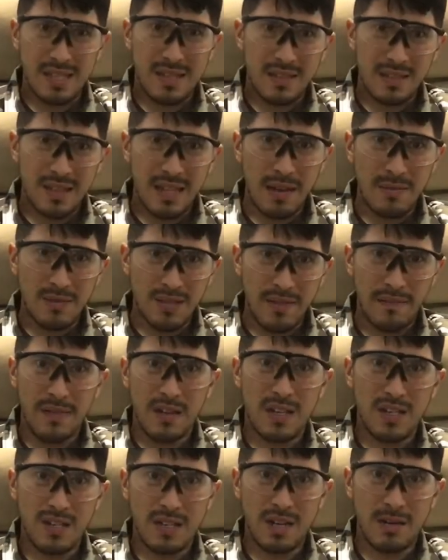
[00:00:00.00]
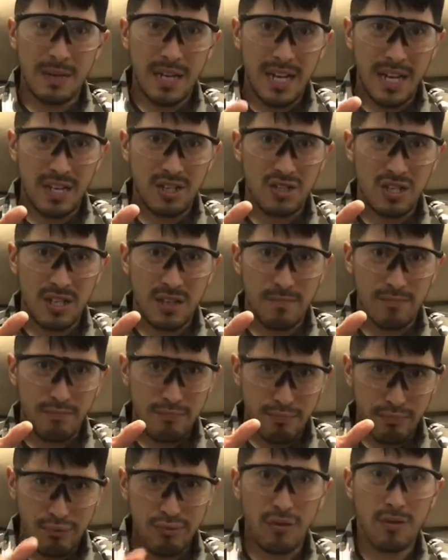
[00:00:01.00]
that was the first time I actually
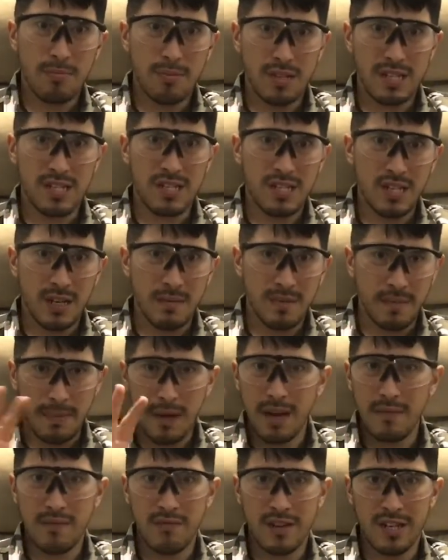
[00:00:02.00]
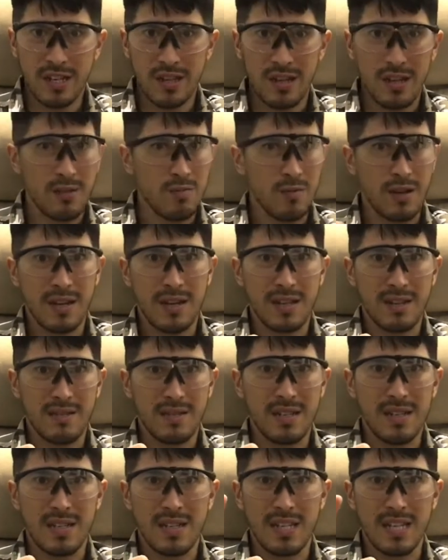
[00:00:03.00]
properly sniped, apart from Red Alert where
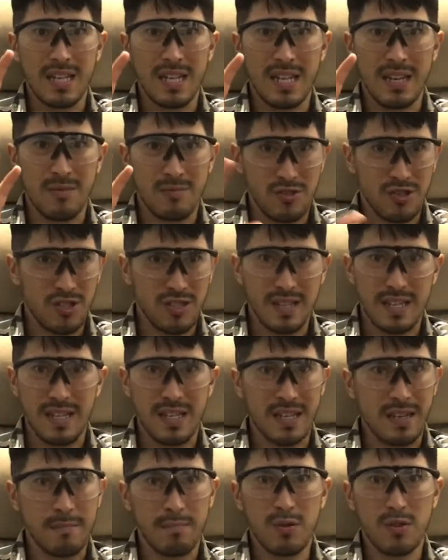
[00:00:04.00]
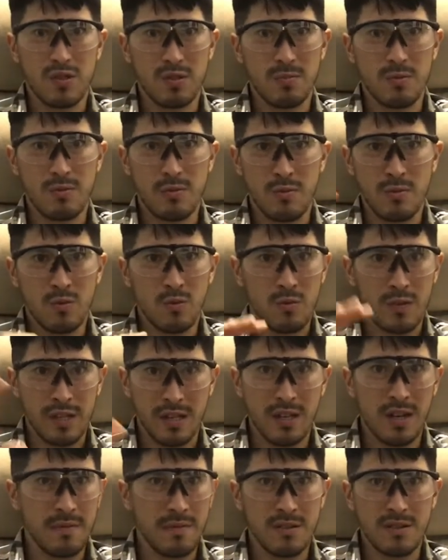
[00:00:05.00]
it was just nearly impossible with all the
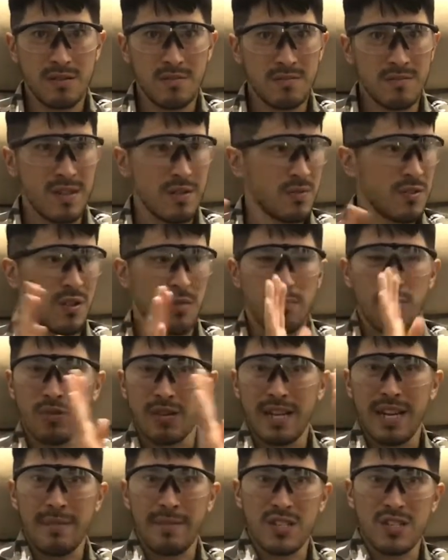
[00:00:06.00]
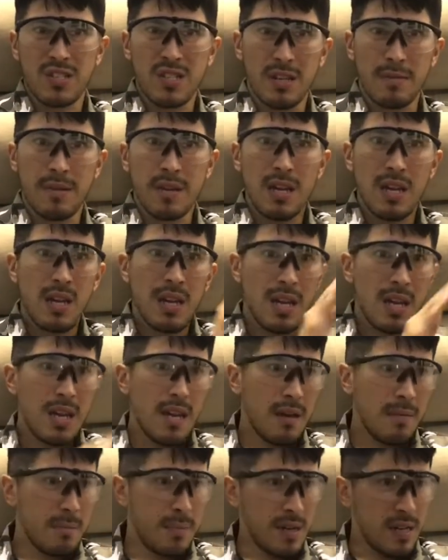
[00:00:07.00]
cover. There was no point in having a snipe.
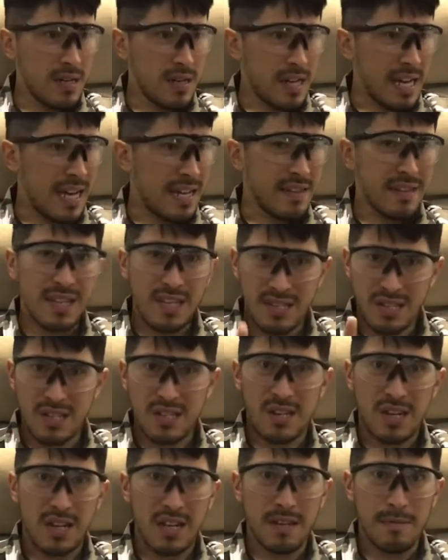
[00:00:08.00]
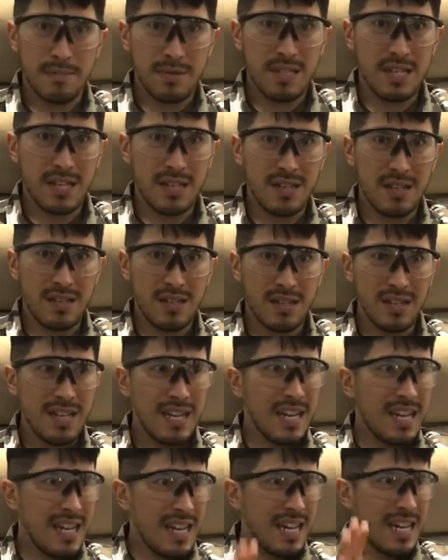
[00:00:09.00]
But at this site in particular,
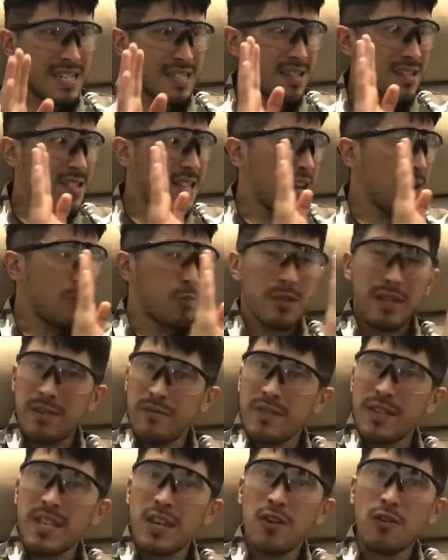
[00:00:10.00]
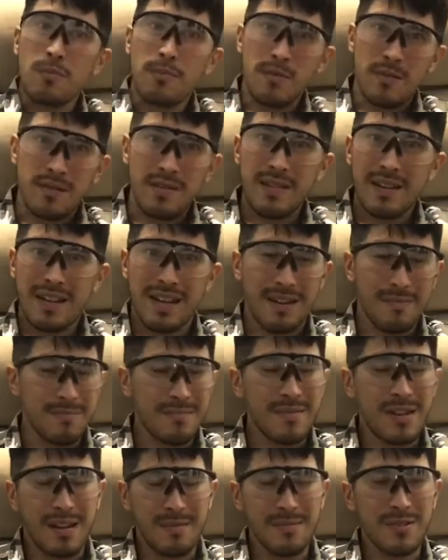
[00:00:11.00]
it does help when they're in the open.
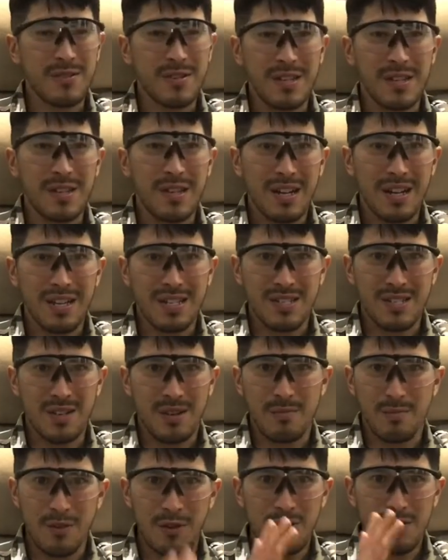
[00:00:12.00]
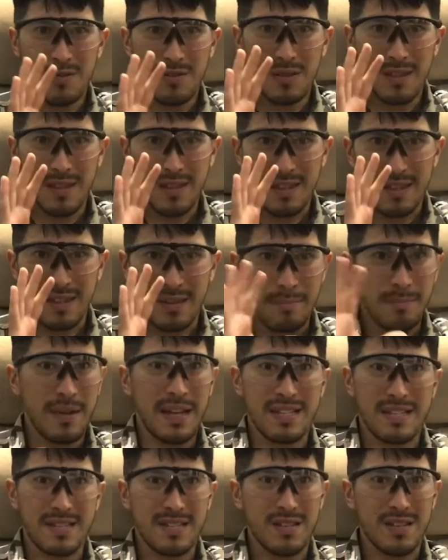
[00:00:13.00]
I'm not going to lie, so I'm not the
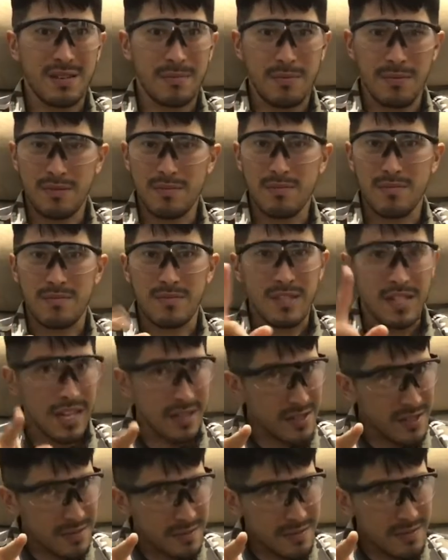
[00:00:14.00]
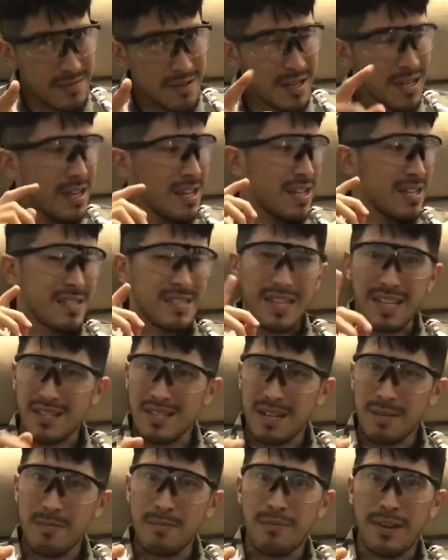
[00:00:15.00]
best sniper yet. It takes
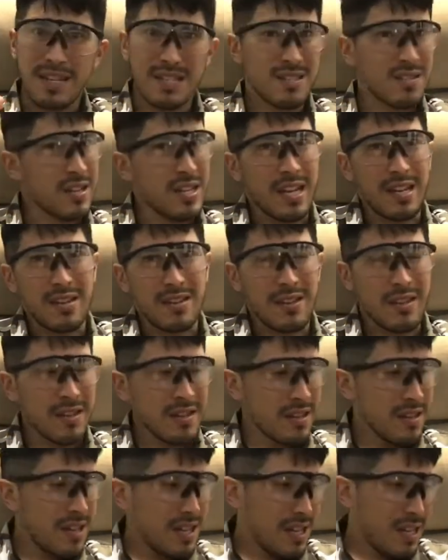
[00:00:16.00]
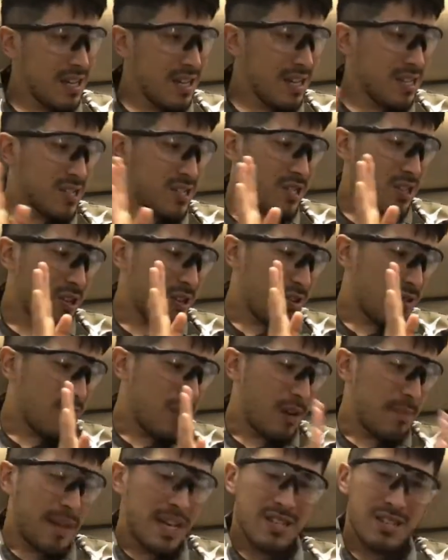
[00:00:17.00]
time and practice like anything. So I
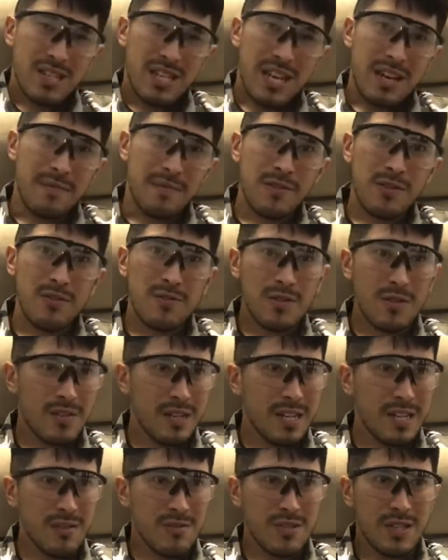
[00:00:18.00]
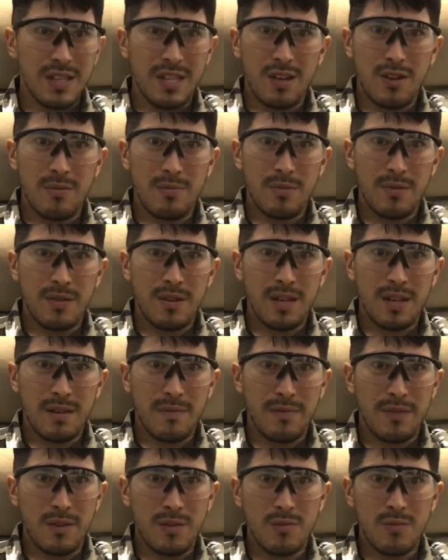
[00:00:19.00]
managed to get a few good kills in the open, a
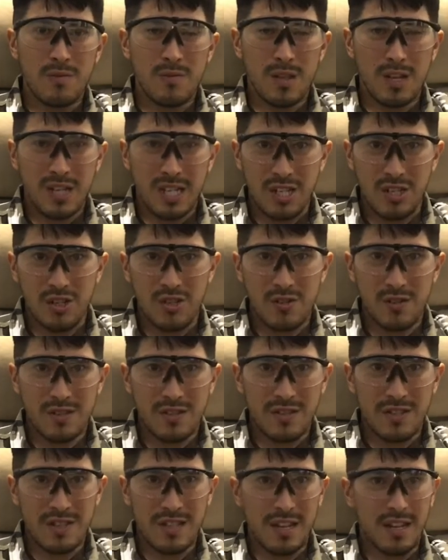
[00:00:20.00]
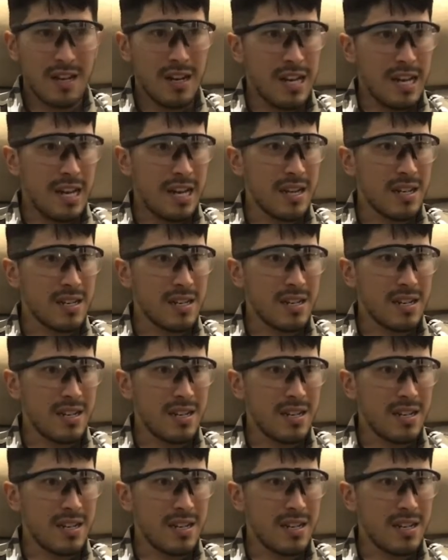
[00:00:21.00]
few lucky shots, and